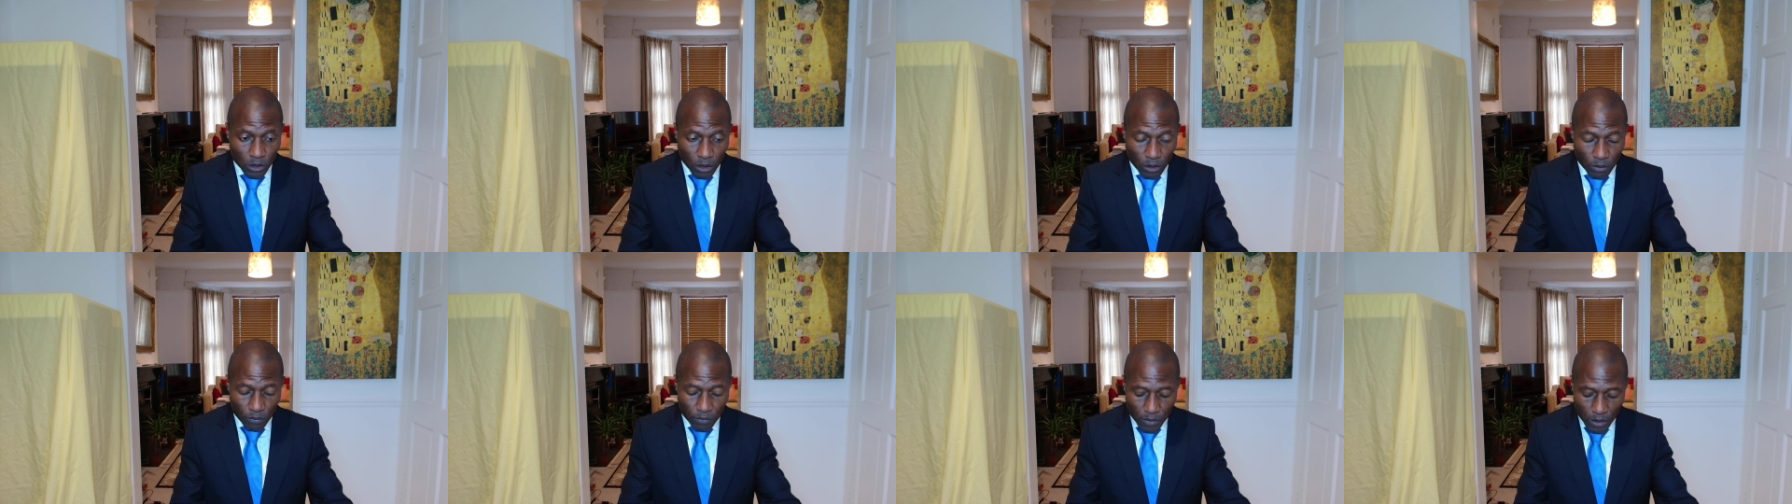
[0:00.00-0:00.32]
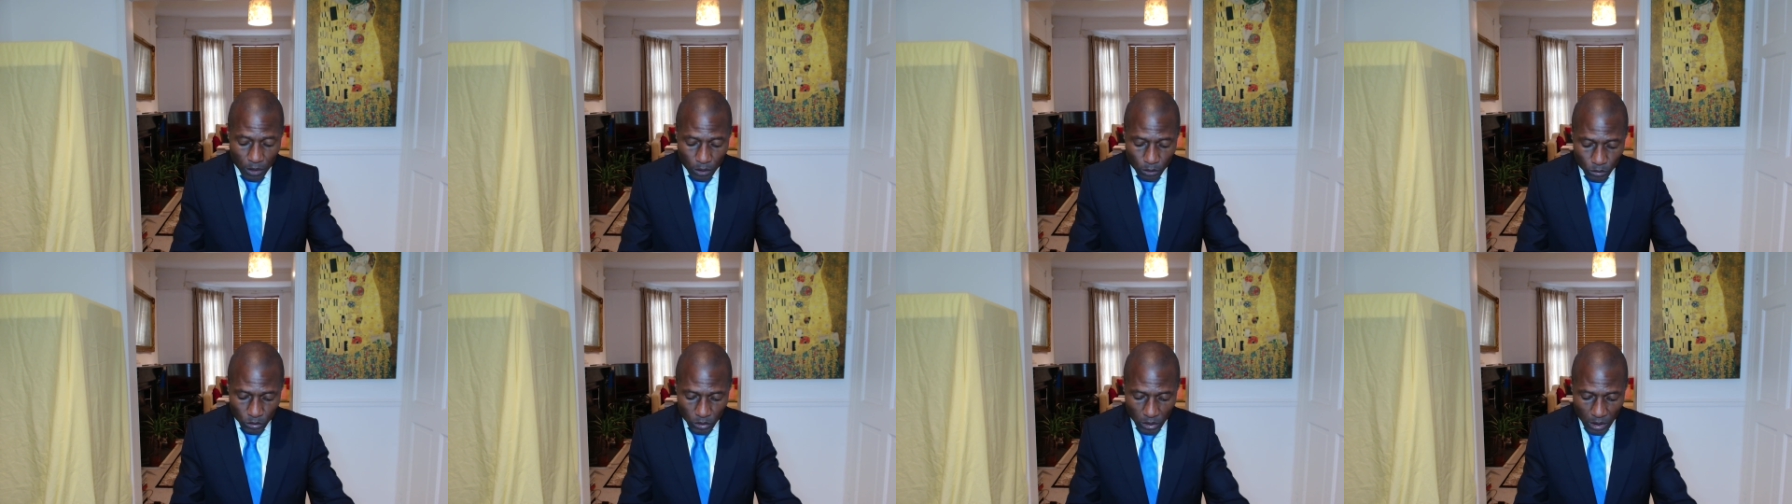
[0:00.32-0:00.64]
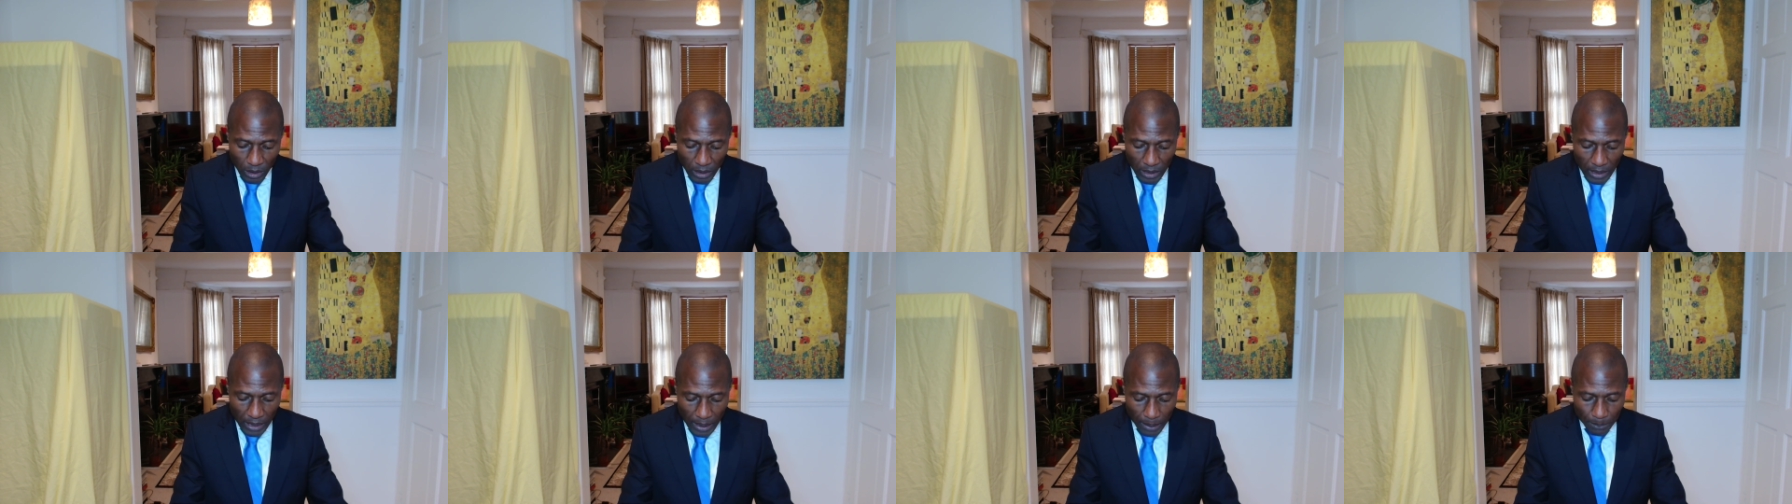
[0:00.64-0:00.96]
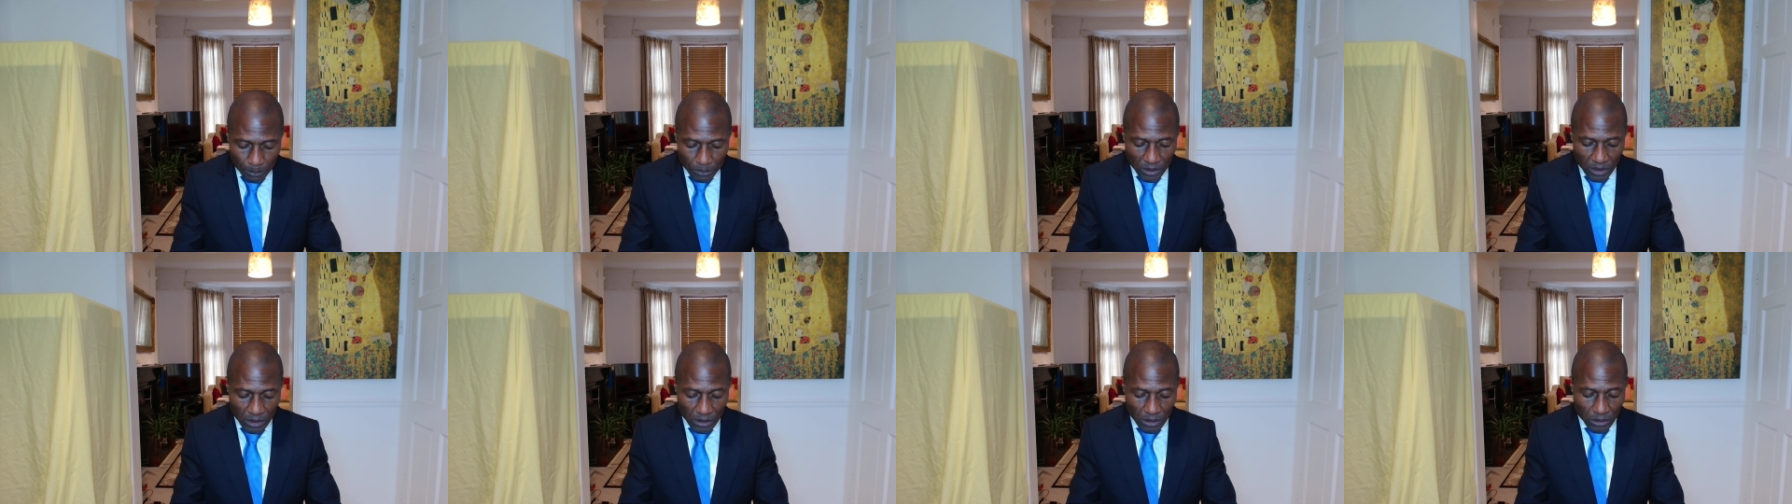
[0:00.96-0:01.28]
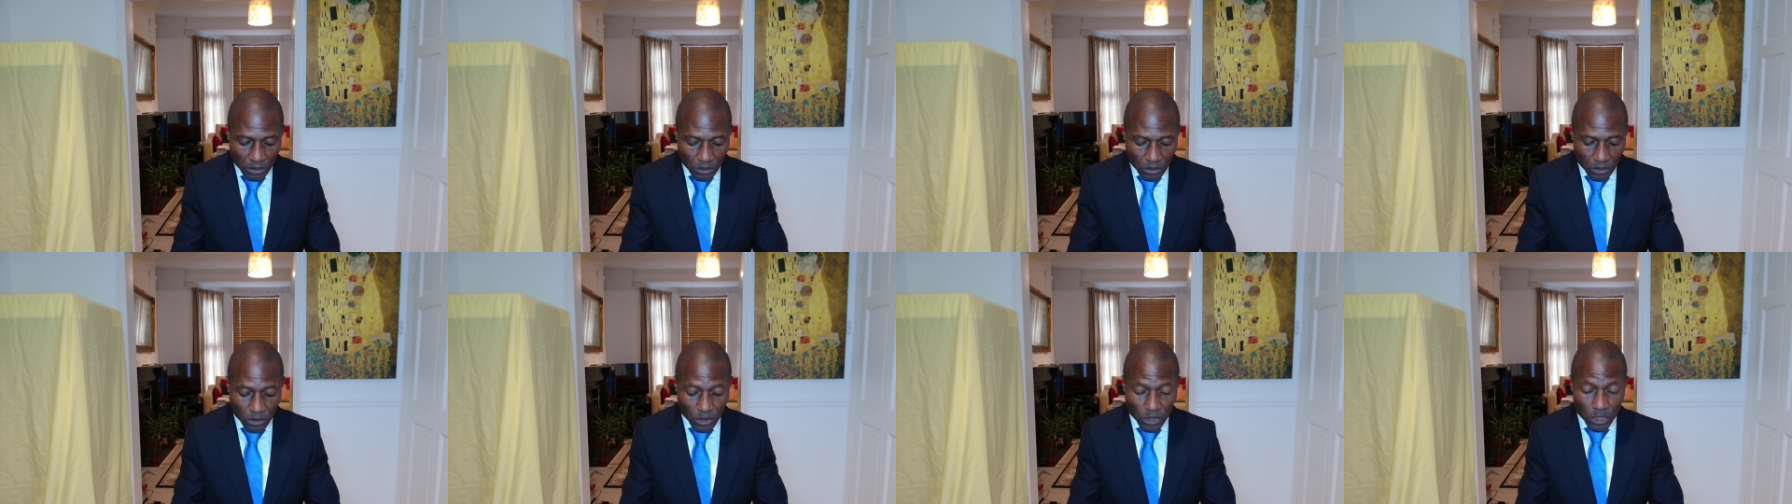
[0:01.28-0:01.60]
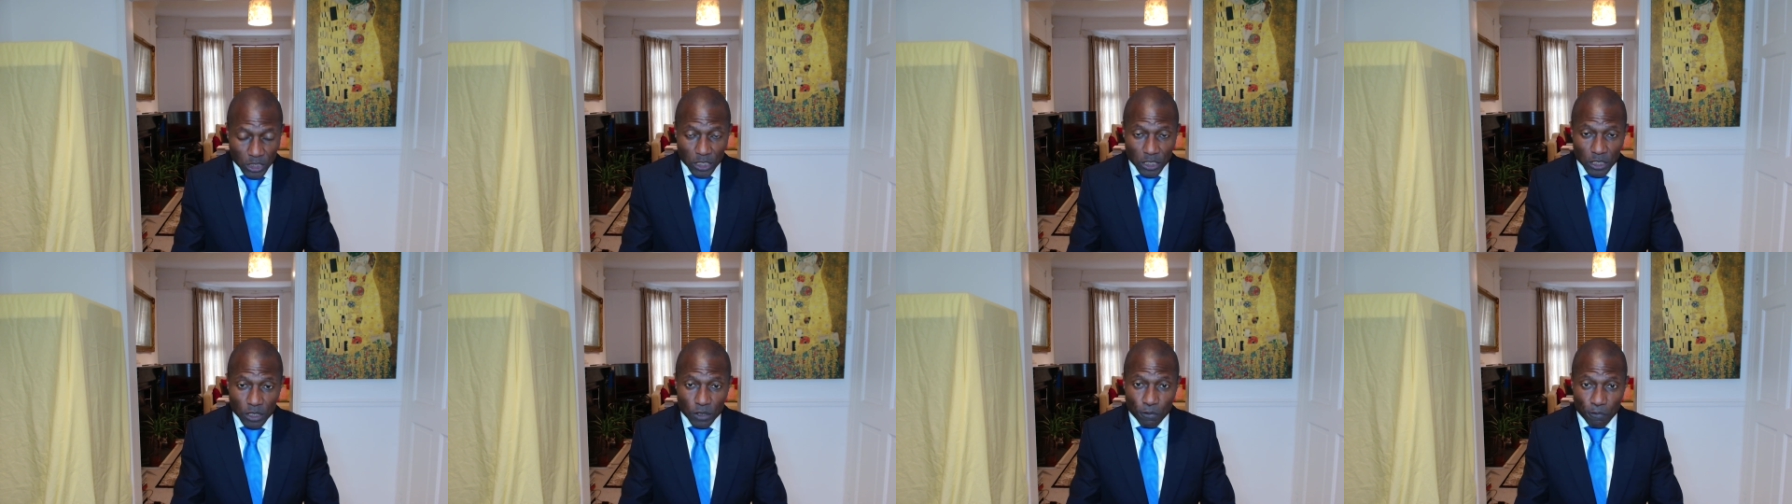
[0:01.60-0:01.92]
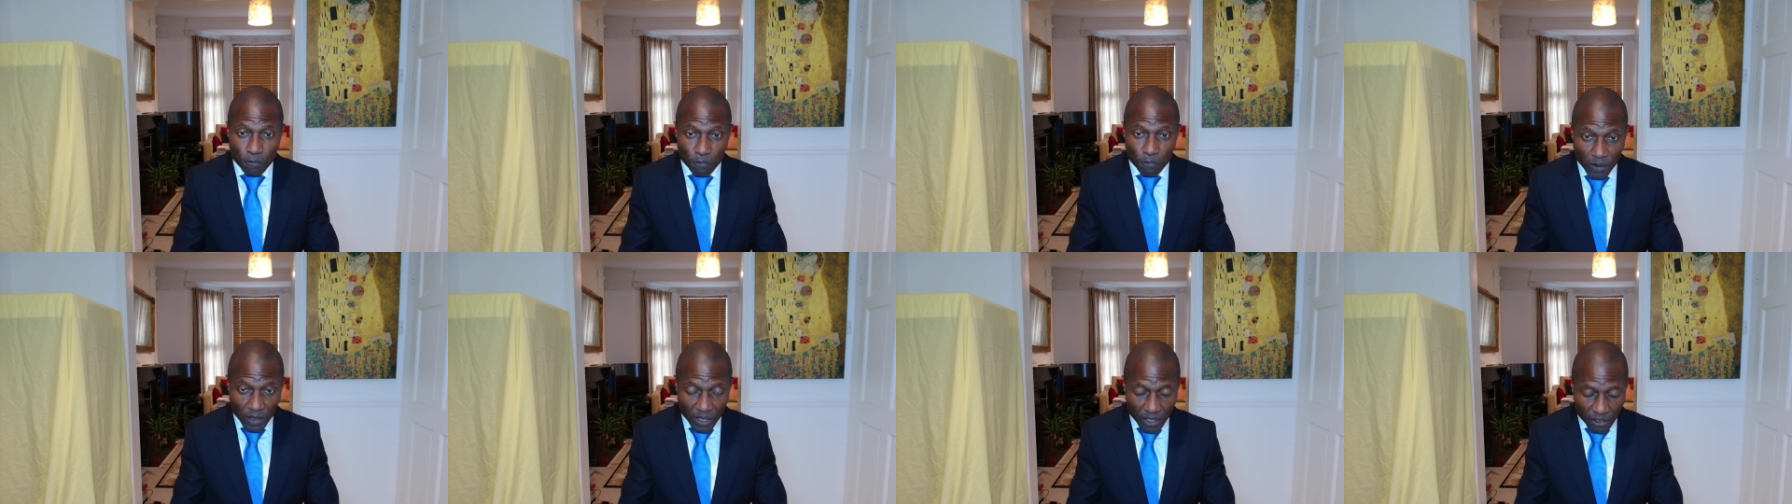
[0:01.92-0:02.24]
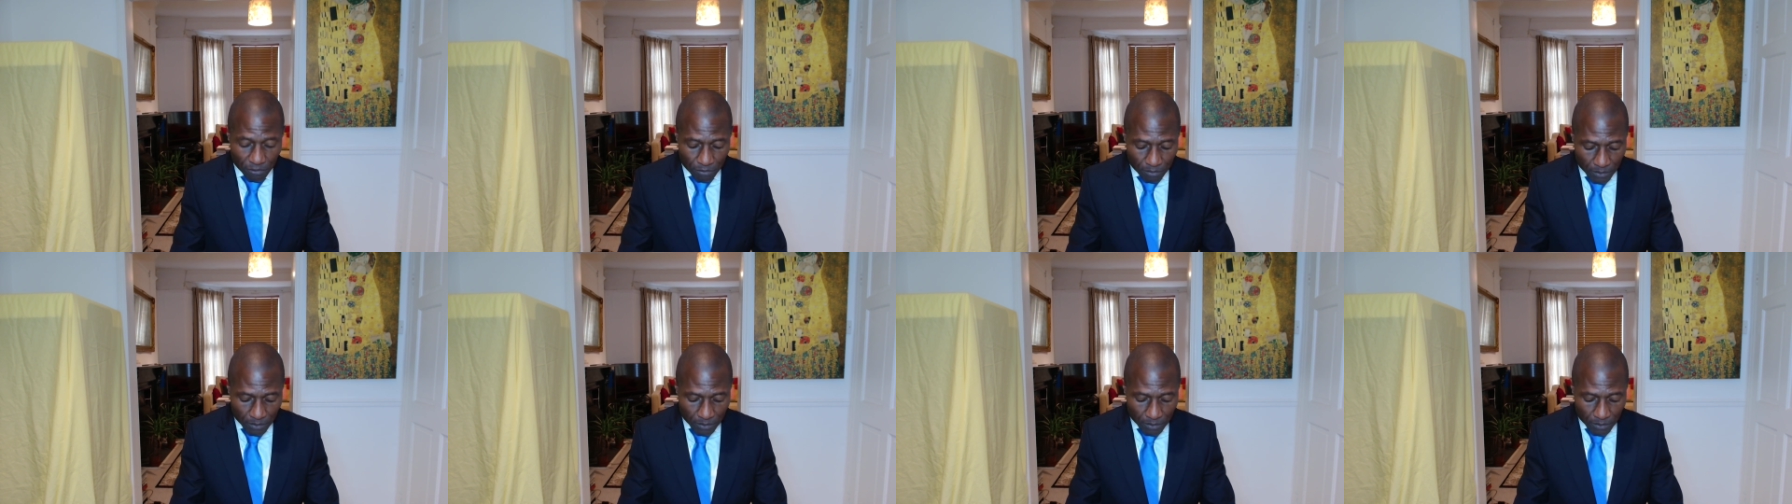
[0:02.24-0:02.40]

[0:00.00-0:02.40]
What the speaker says: of those collapses just 5